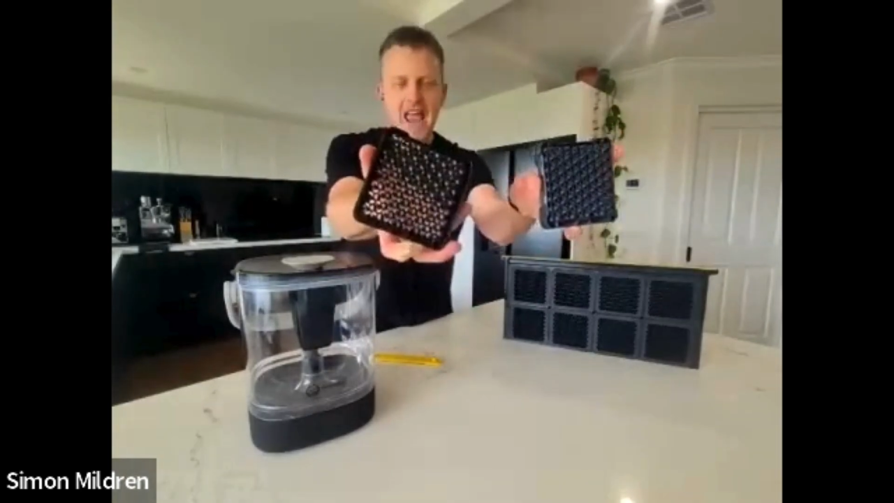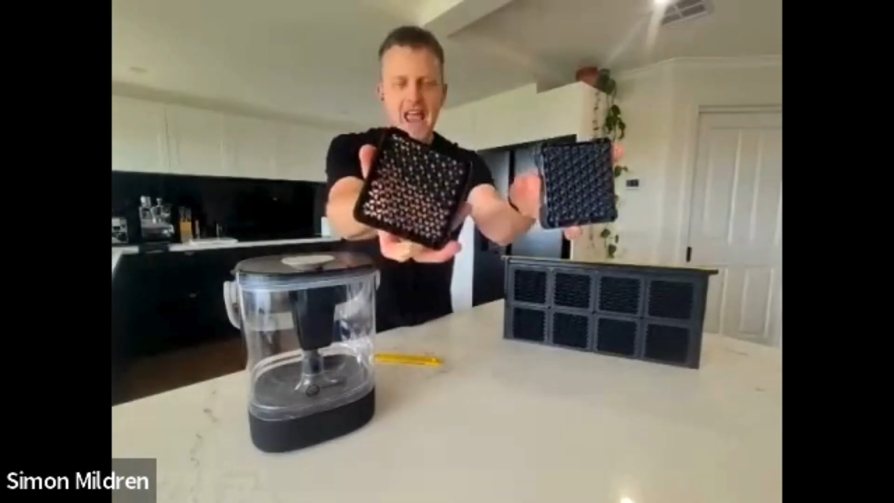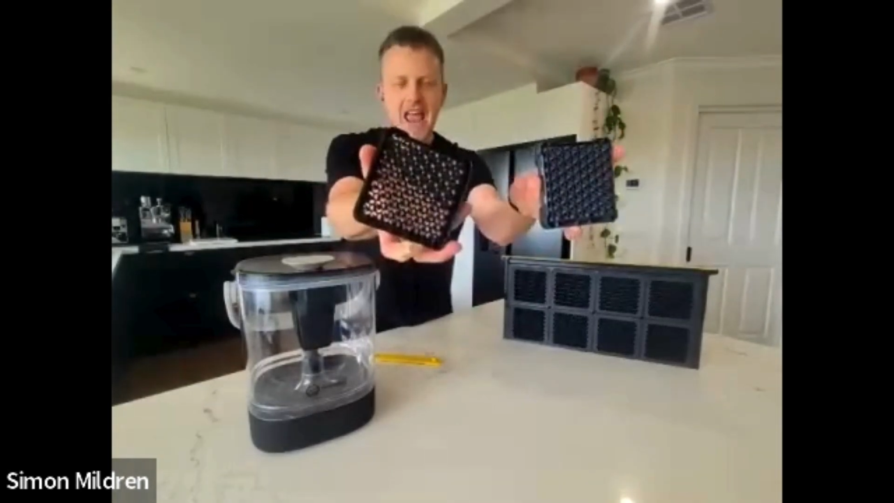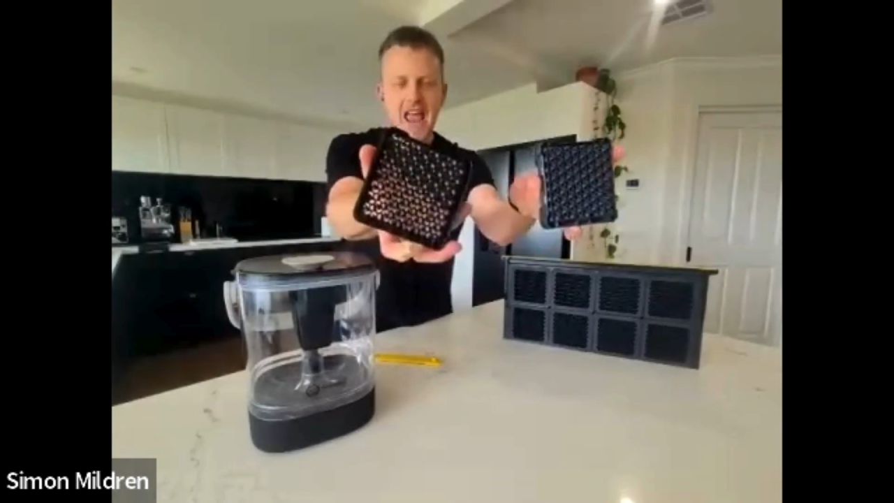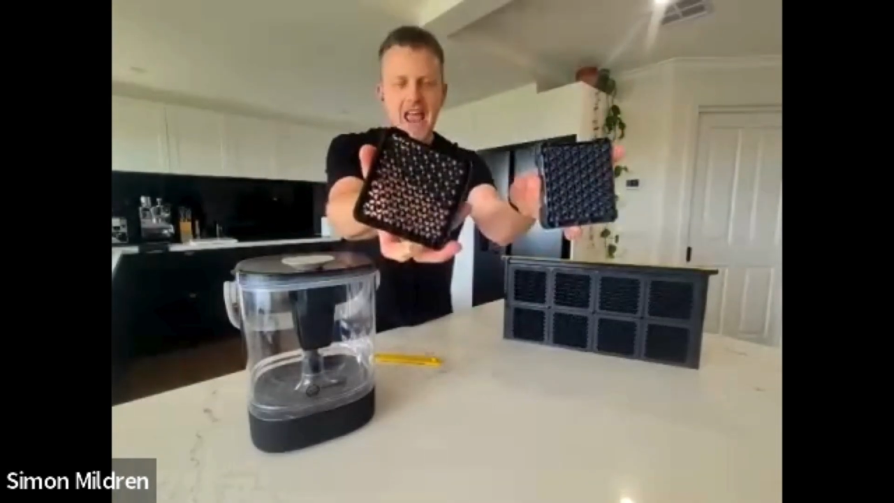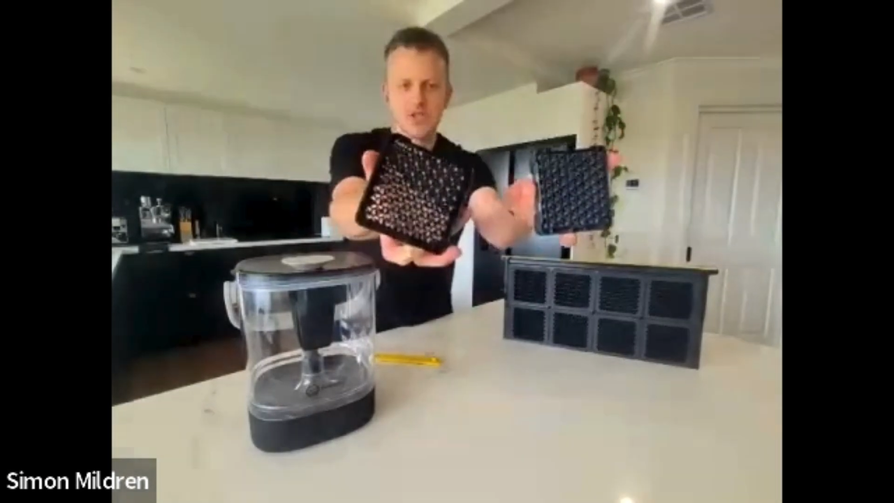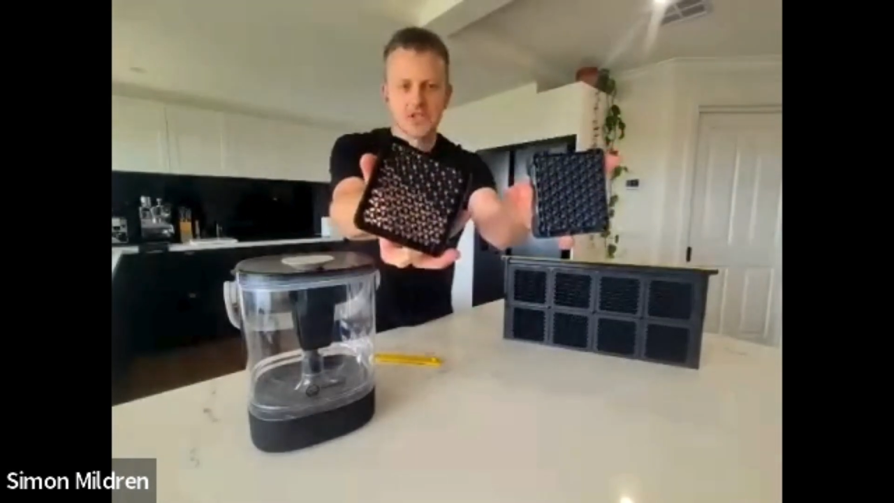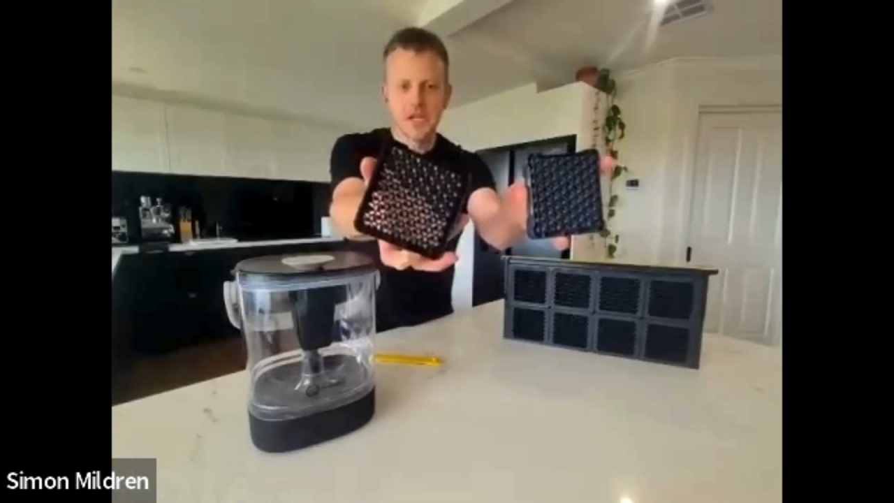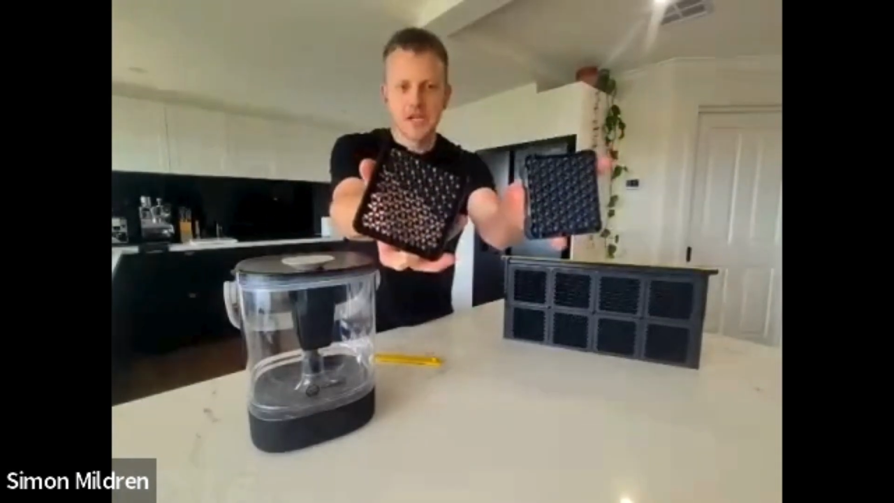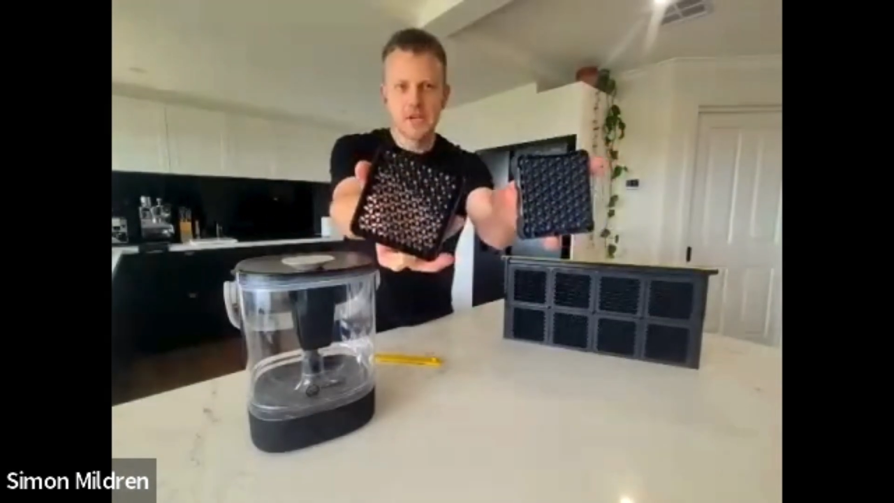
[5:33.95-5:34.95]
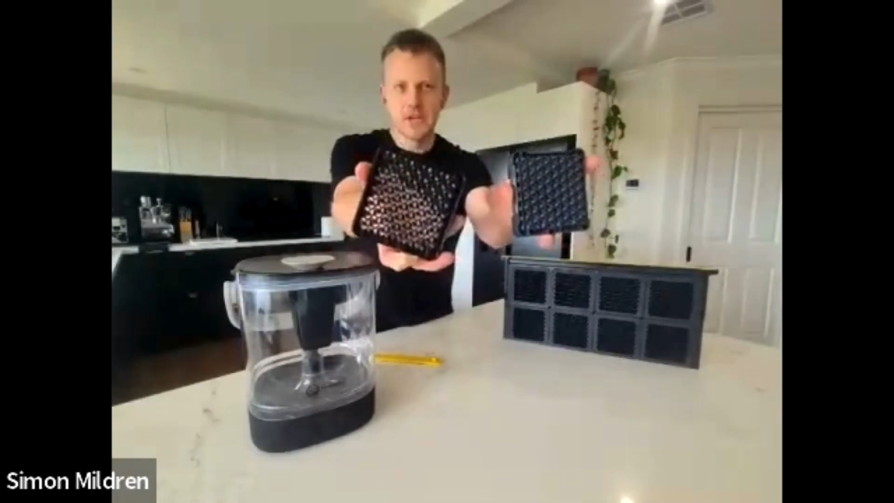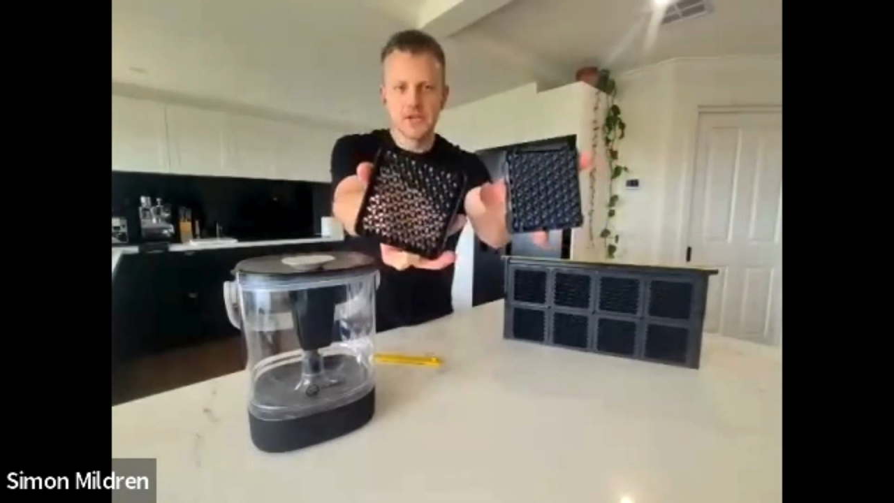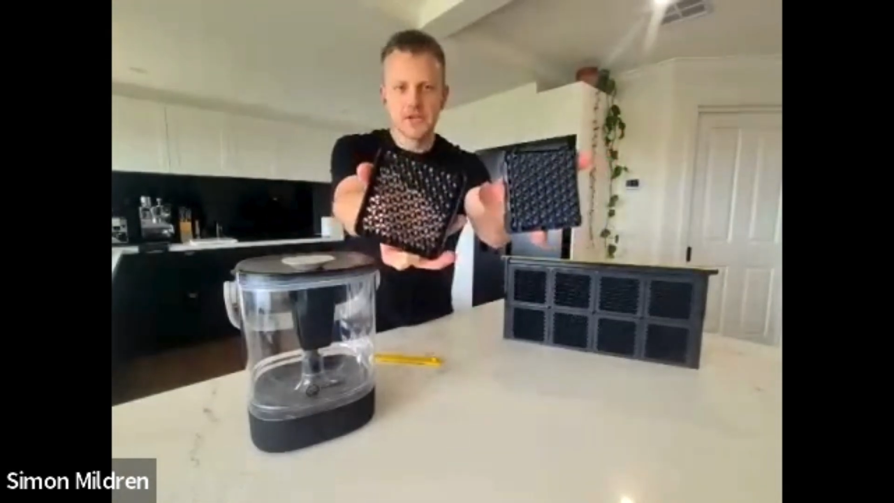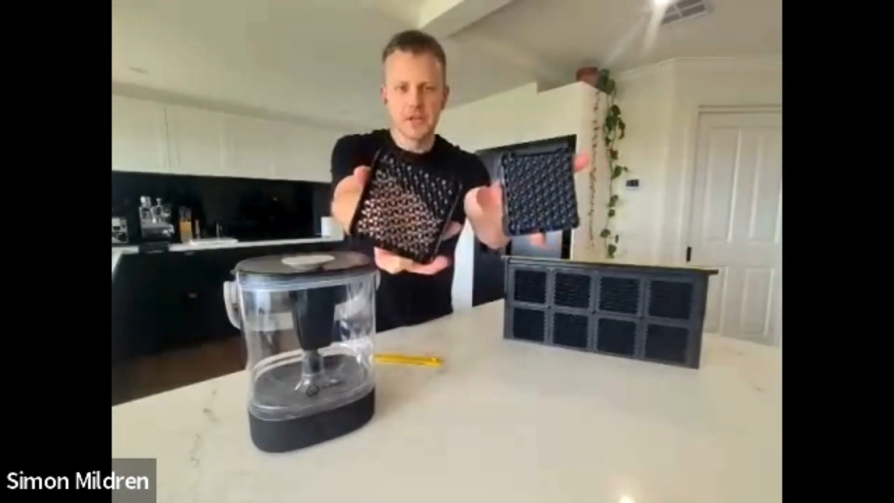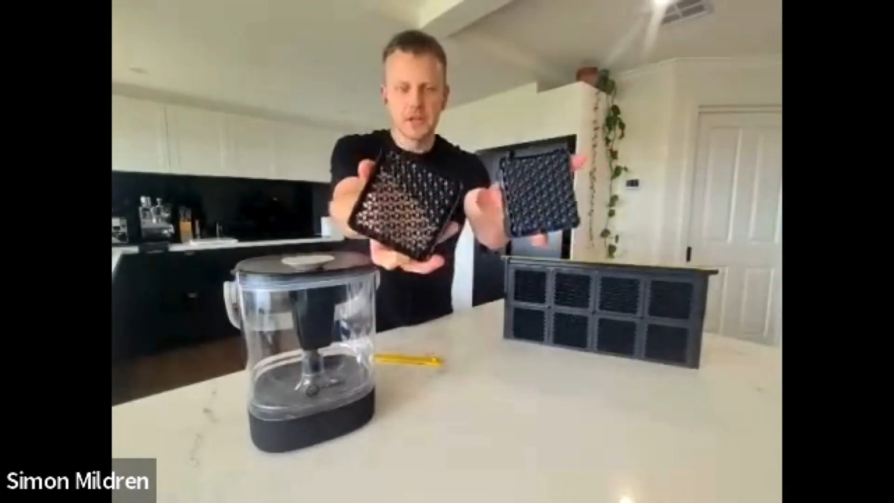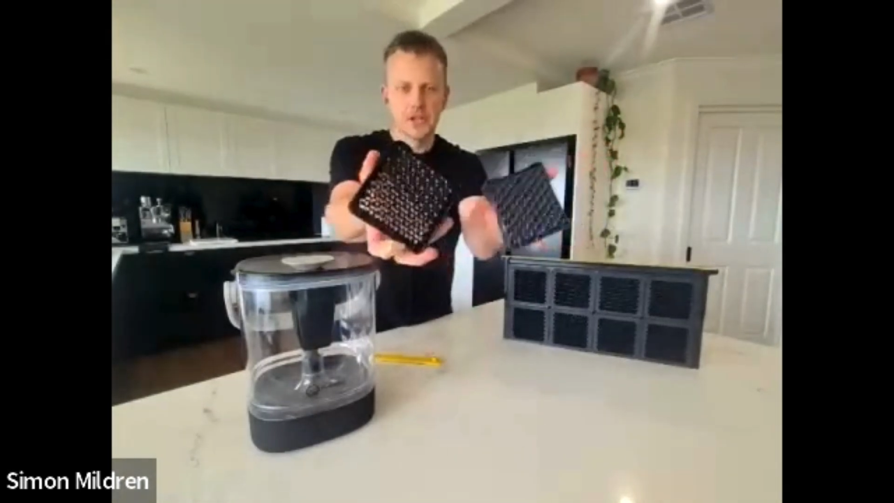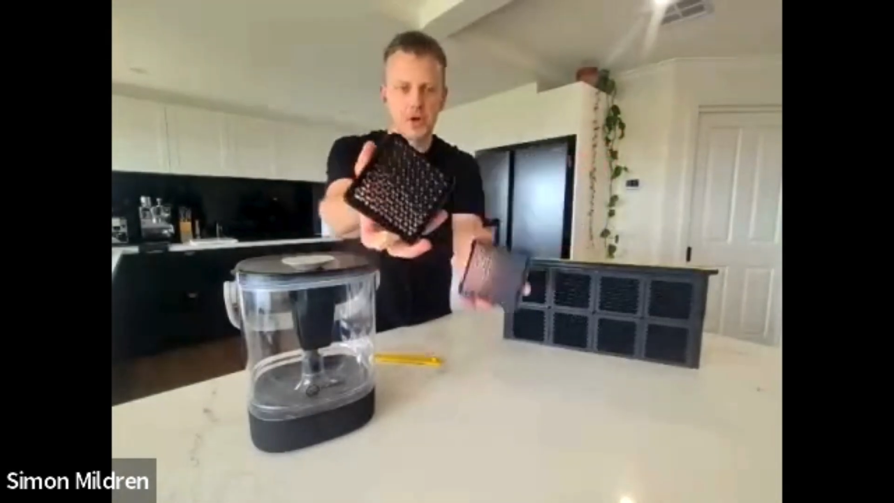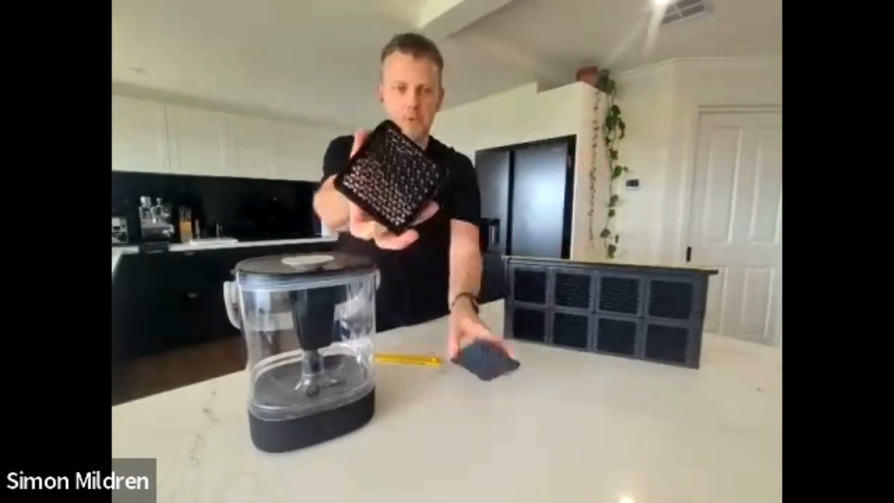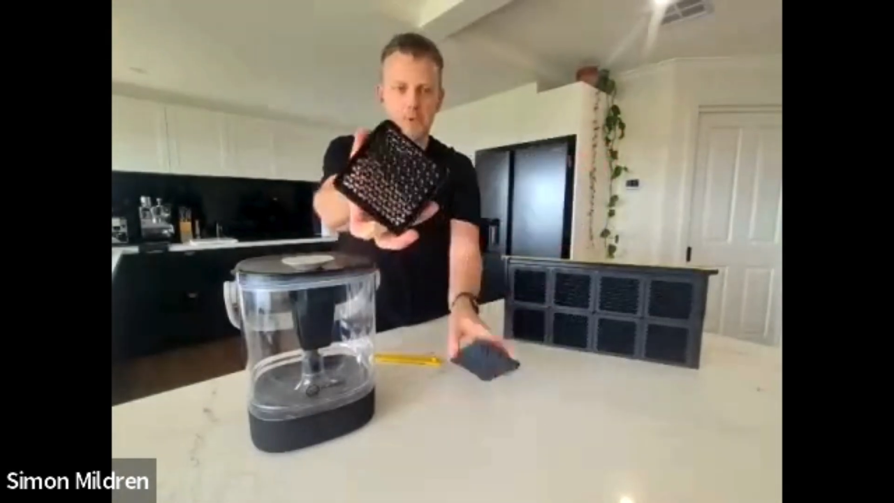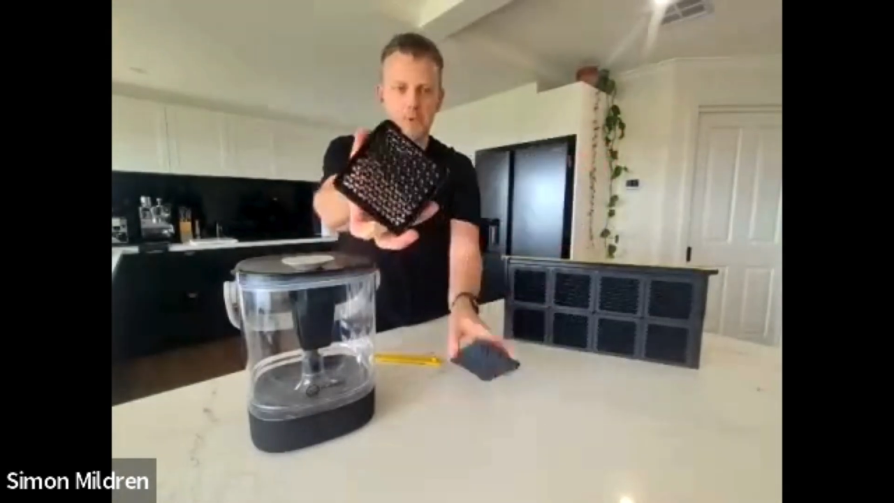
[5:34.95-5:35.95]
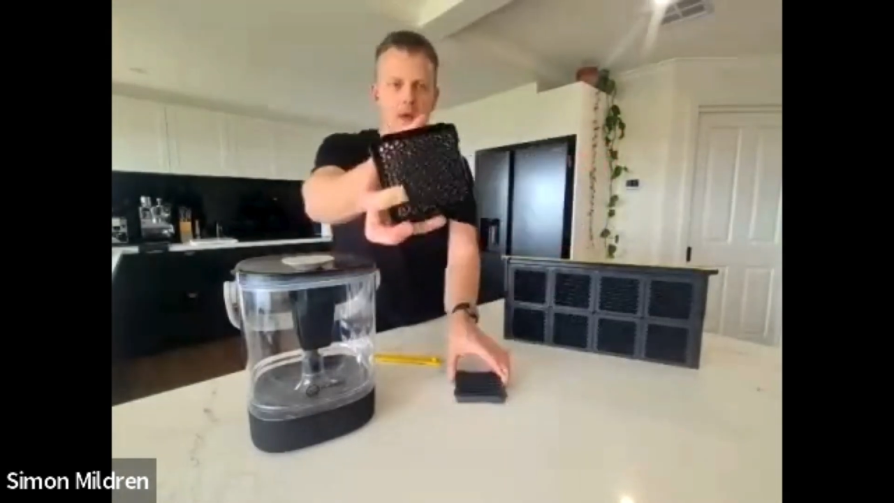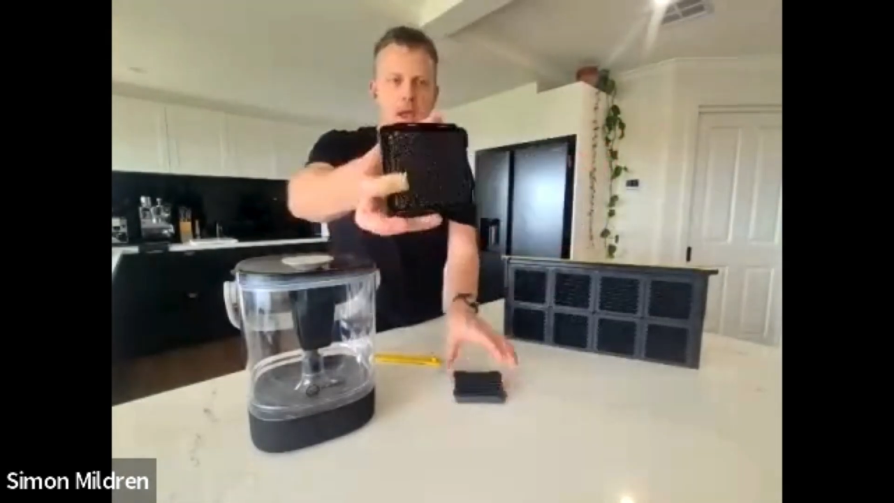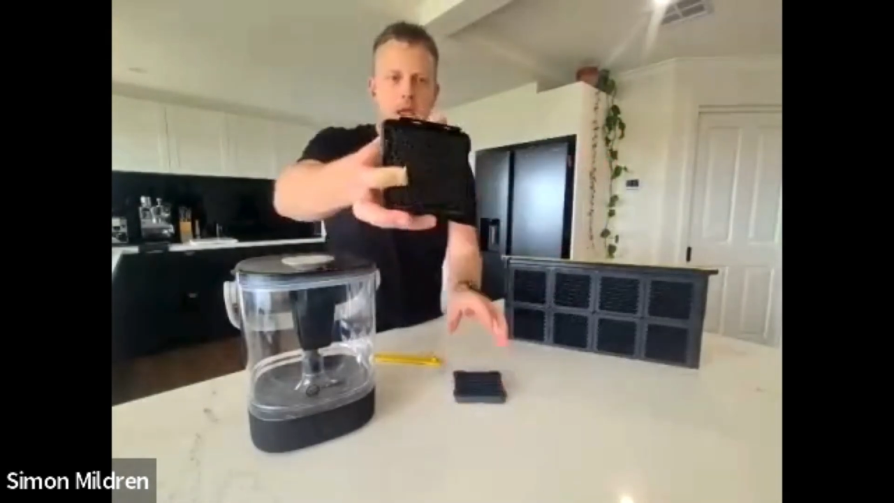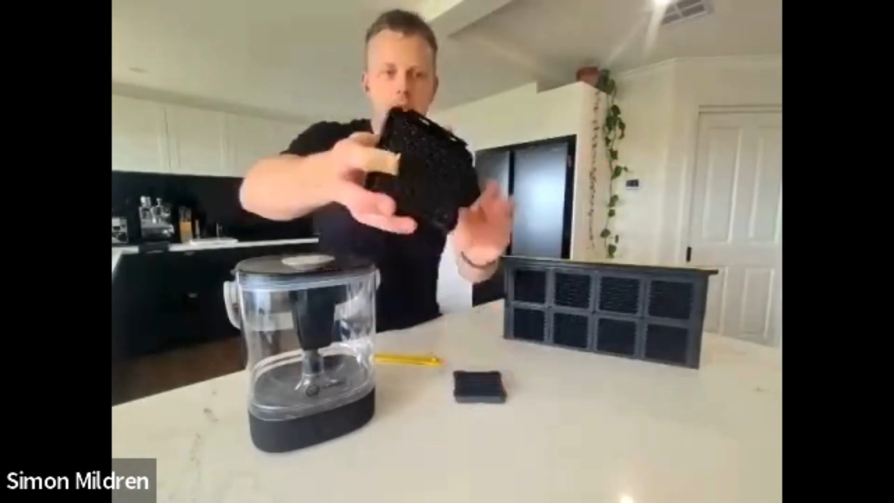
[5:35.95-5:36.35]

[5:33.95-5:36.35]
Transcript: and you can see that it's open.